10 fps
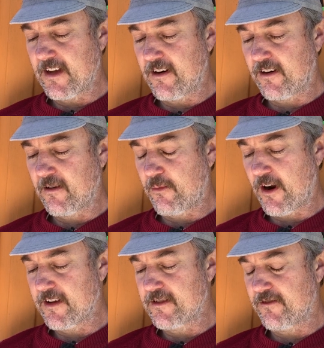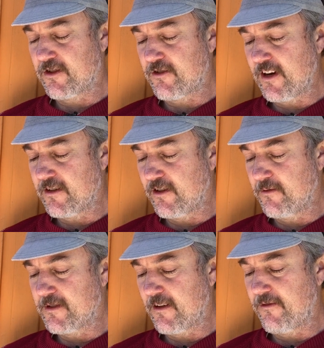and are comprised of straight
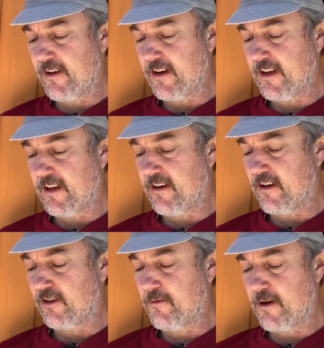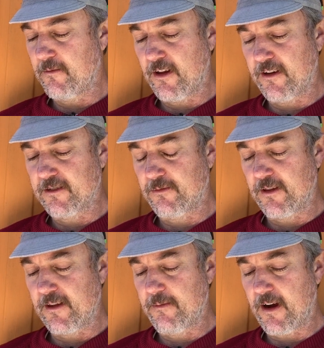tubes that fit in aluminum lugs with
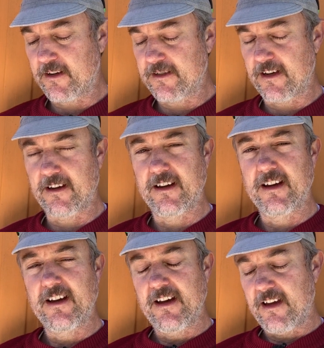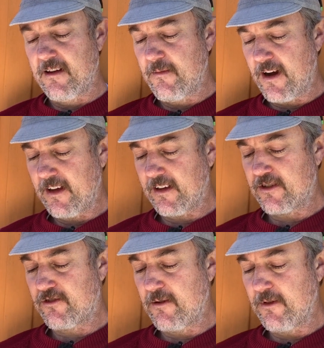epoxy. In my
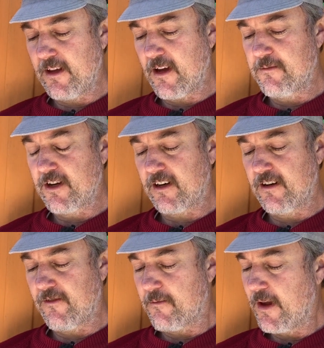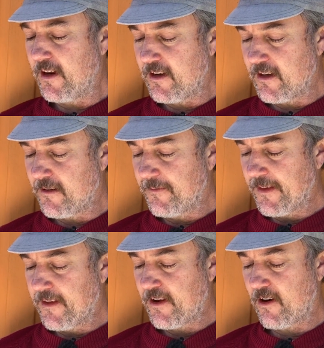extremely objective opinion,
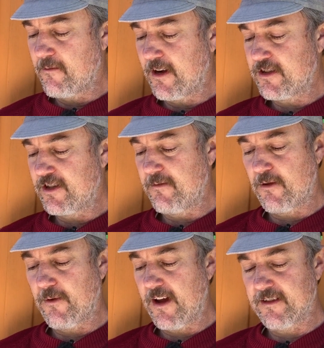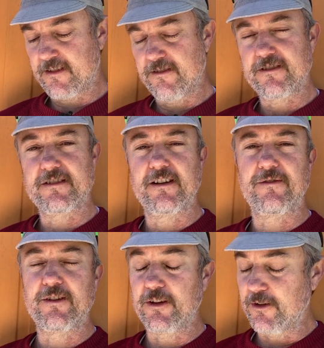there are much cheaper ways to sniff
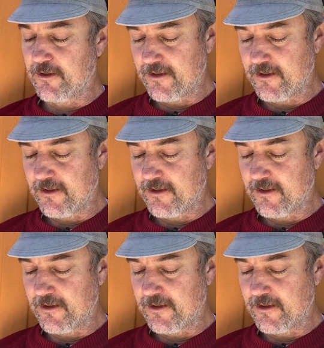glue.